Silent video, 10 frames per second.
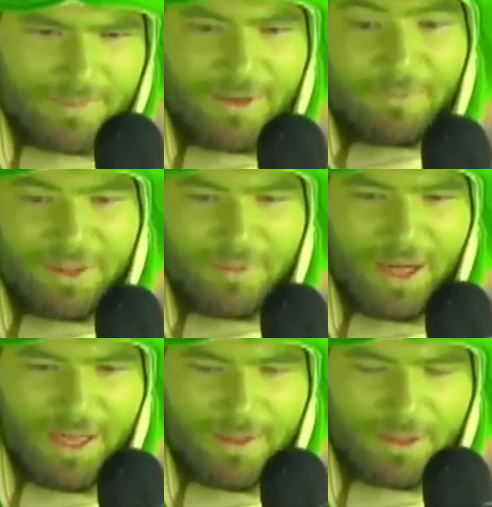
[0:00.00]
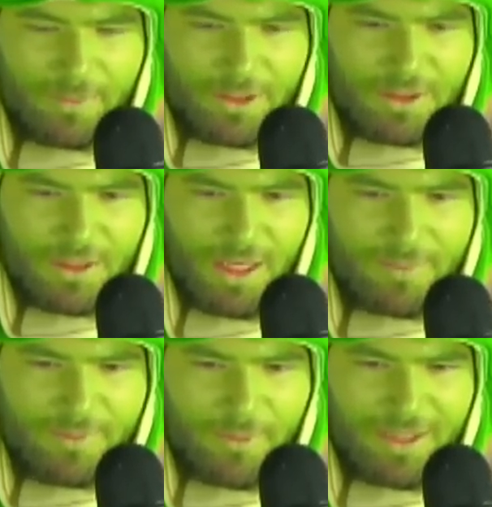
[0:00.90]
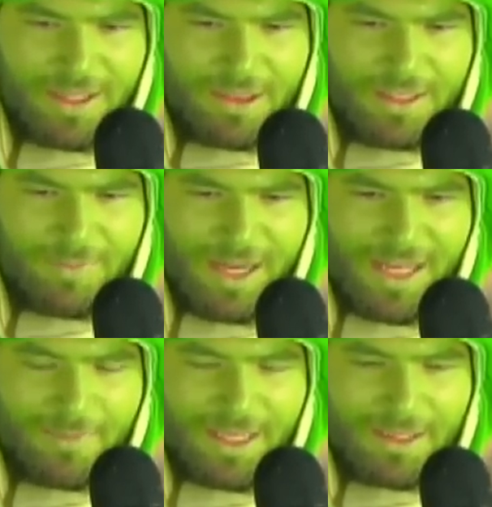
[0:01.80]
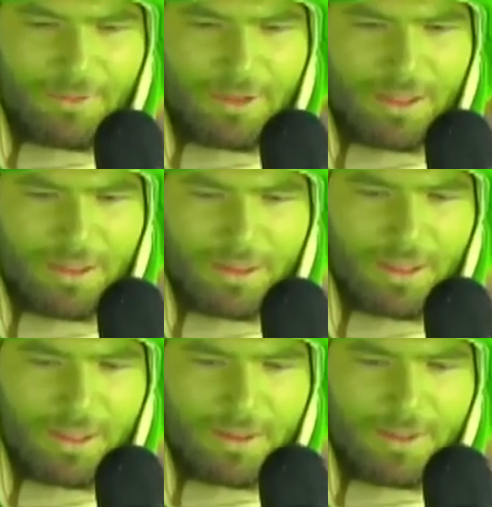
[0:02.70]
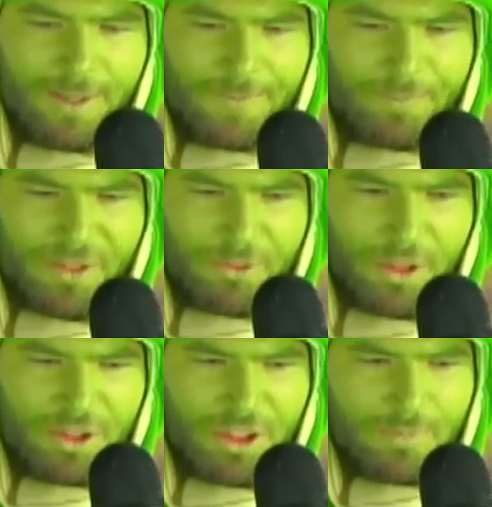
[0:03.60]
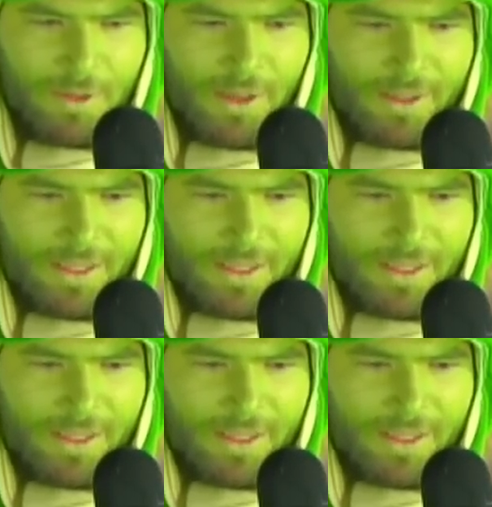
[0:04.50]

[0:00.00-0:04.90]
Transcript: I mean, I've been to Miami a bunch of times, but when I think Miami, I don't think grungy punk.